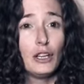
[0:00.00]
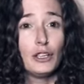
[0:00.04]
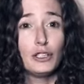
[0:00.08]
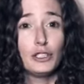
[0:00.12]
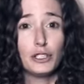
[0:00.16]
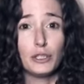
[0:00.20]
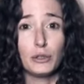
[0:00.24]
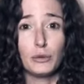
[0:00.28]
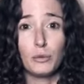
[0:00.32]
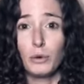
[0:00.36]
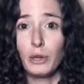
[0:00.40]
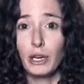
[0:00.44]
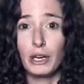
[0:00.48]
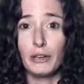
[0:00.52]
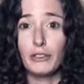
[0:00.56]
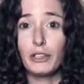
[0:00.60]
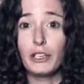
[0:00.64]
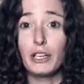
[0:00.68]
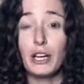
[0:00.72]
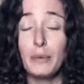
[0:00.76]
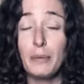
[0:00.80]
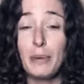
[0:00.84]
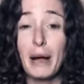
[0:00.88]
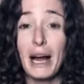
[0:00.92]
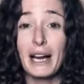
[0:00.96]
to whatever
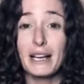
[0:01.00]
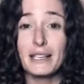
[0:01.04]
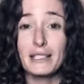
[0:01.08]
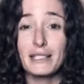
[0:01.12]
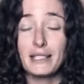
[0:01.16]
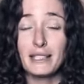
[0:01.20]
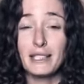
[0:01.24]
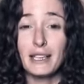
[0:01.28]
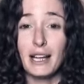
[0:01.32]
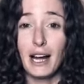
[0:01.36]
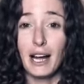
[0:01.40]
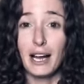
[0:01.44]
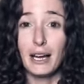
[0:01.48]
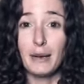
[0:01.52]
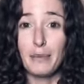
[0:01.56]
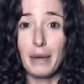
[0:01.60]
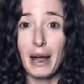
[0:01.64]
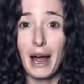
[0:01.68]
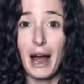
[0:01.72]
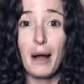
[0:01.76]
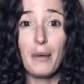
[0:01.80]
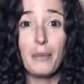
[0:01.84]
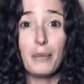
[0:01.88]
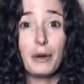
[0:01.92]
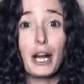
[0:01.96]
capacity I'm
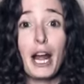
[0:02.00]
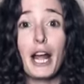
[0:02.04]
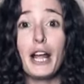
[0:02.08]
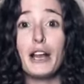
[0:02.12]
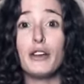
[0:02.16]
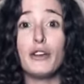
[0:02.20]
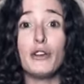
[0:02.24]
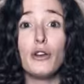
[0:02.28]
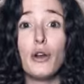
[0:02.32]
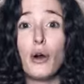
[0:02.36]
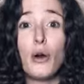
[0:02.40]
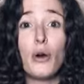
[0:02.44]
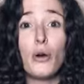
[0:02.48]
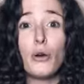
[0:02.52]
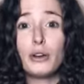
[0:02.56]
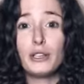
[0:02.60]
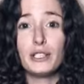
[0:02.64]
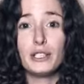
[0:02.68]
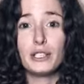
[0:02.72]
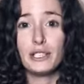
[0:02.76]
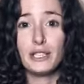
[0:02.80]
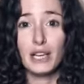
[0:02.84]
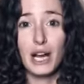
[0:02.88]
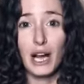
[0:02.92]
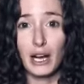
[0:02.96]
at, but I know
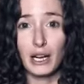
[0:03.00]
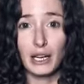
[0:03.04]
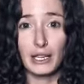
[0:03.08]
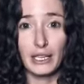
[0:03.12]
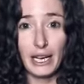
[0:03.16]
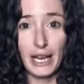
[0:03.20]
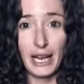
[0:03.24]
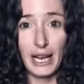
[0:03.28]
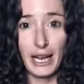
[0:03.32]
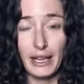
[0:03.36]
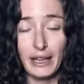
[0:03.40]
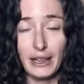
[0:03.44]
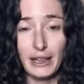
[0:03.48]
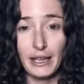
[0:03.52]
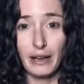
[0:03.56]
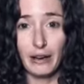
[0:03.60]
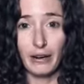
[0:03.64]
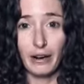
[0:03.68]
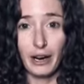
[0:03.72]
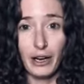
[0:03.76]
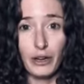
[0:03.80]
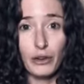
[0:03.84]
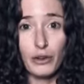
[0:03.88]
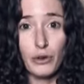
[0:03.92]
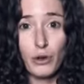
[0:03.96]
it's not going to end there.
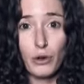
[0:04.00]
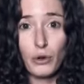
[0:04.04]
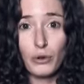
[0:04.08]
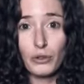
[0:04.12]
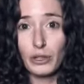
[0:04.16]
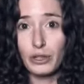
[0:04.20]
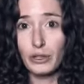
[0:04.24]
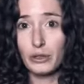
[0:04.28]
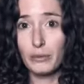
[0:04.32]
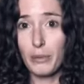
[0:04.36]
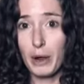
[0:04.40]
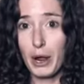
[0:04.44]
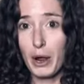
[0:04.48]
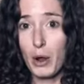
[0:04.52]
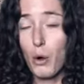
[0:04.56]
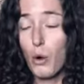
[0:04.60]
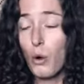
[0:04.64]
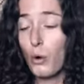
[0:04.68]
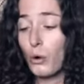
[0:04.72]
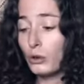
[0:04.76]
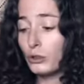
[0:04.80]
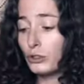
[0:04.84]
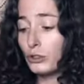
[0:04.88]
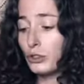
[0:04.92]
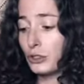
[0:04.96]
I know that my
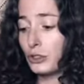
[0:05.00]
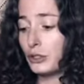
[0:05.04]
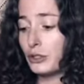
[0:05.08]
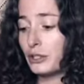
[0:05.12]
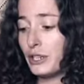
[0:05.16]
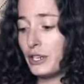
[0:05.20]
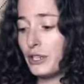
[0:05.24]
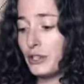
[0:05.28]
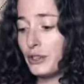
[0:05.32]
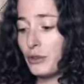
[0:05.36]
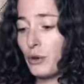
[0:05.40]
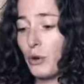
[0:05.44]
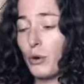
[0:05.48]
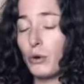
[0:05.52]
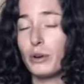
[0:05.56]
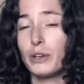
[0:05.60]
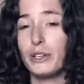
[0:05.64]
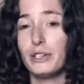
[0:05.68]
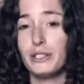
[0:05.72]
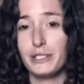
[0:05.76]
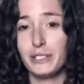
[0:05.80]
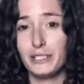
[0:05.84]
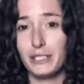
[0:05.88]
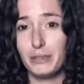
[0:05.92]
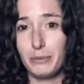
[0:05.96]
whole journey is
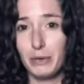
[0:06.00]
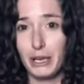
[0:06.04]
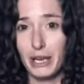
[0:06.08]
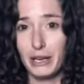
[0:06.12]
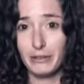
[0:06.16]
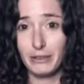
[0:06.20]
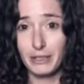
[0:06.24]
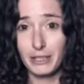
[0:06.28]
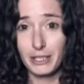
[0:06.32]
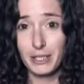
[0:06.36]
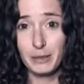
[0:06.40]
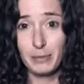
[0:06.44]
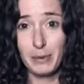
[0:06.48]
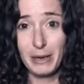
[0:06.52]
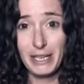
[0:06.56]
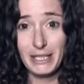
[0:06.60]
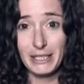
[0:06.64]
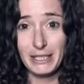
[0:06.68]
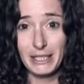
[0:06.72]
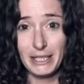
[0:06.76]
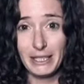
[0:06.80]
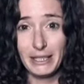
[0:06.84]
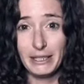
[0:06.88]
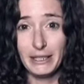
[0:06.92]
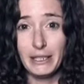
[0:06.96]
always going to be ever
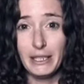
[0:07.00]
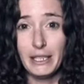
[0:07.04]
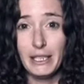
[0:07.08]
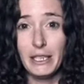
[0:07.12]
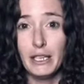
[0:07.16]
expanding.